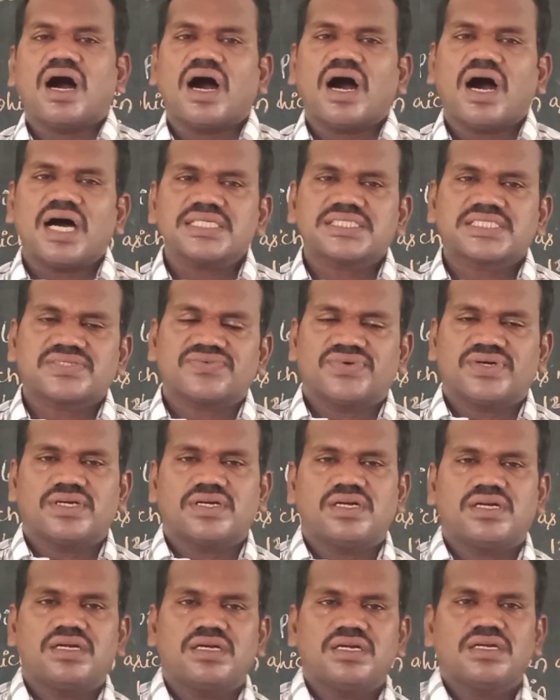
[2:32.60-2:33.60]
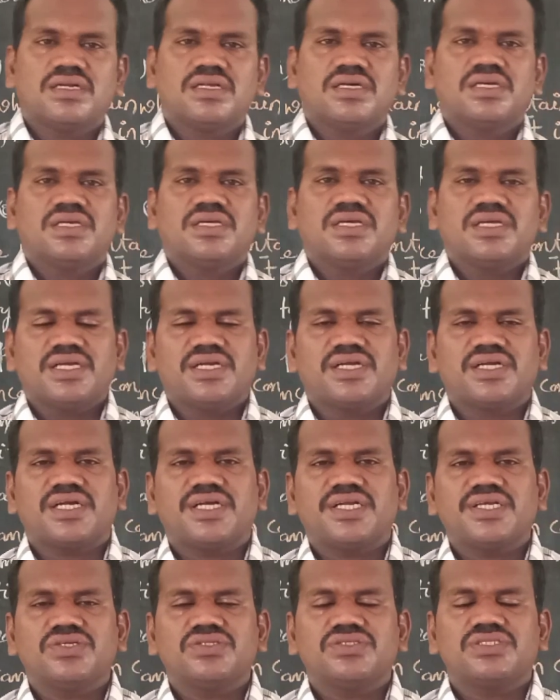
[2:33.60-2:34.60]
Ostwald
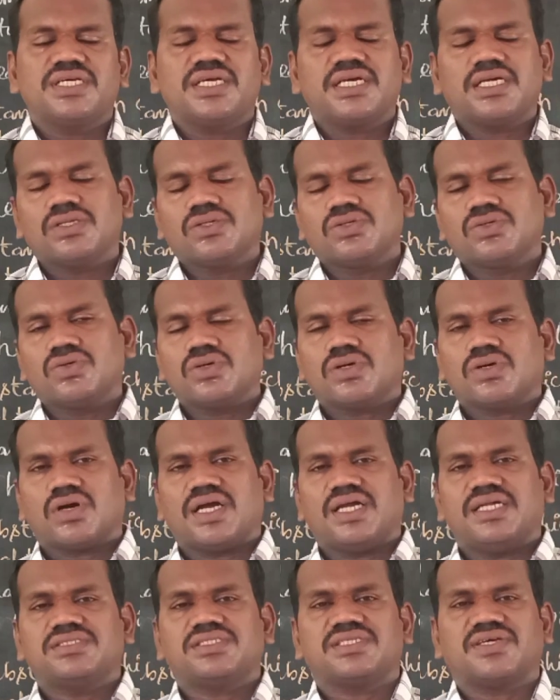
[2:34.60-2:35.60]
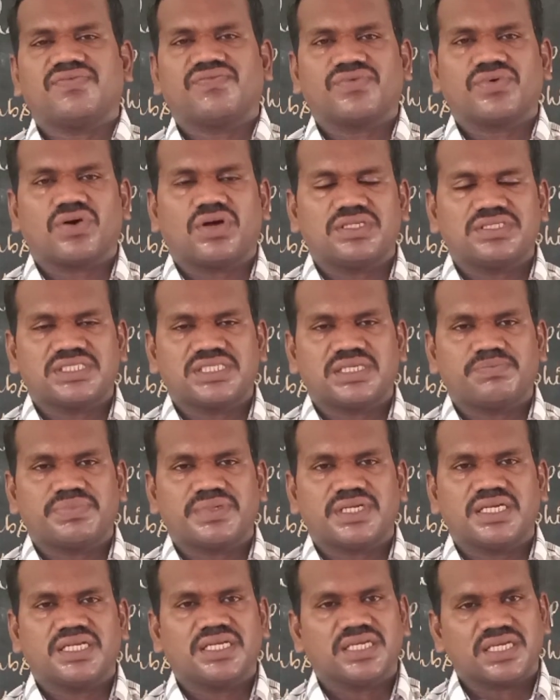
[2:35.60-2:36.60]
introduced a new kinds of
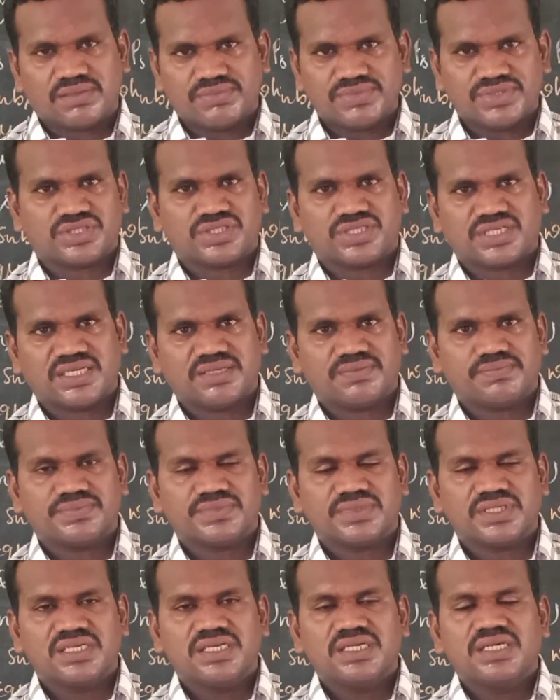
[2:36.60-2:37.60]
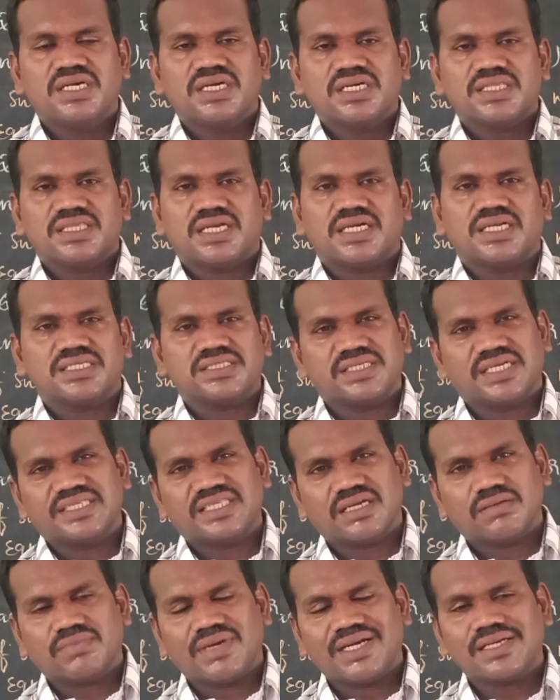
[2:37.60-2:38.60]
concept in chemistry. That is
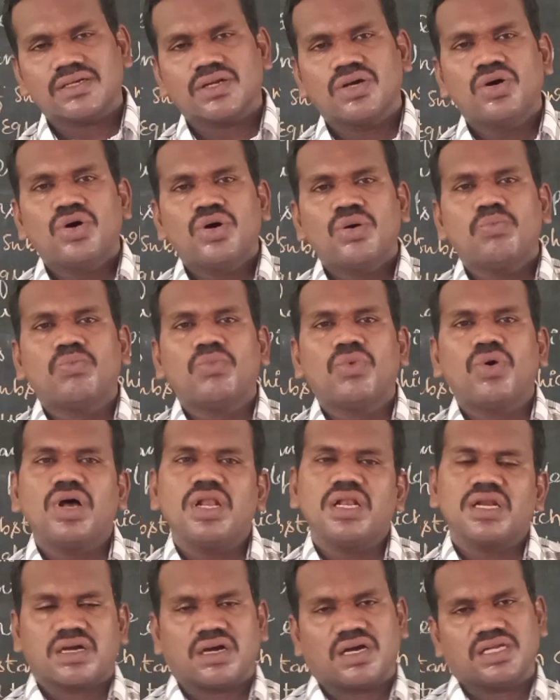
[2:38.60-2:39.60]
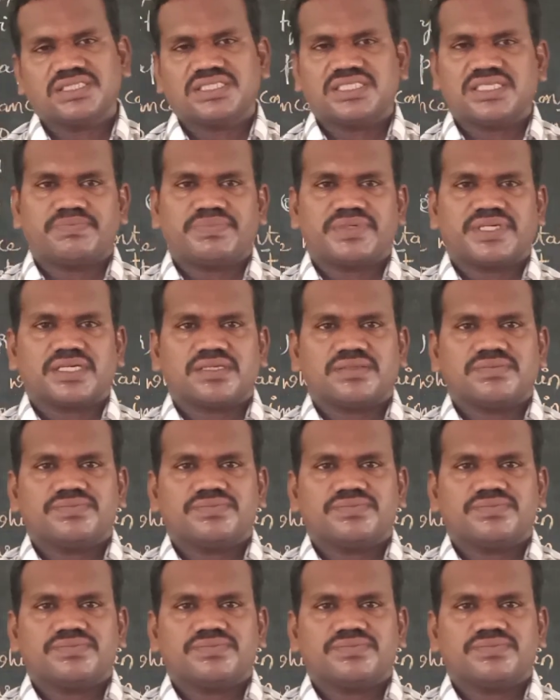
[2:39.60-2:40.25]
nothing but mole concept.